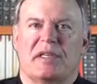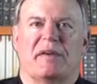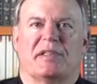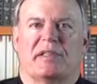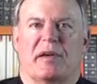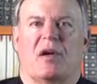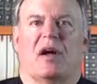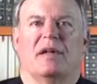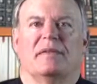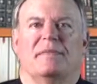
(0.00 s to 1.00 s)
just give us a
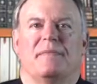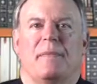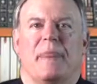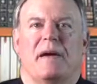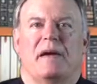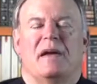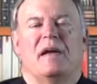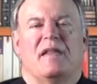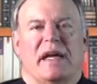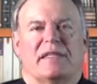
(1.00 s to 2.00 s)
call.
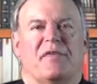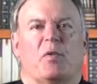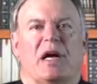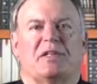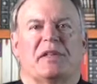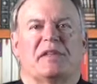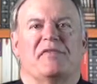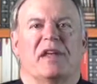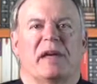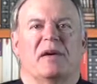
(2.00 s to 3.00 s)
Thanks for watching this
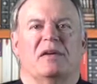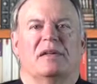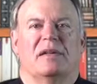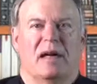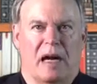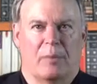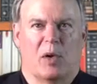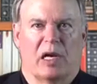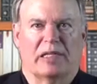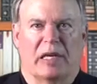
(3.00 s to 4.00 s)
video. I'm
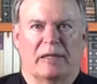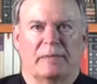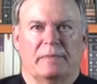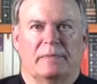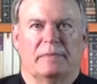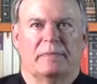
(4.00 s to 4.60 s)
Mark Dunn.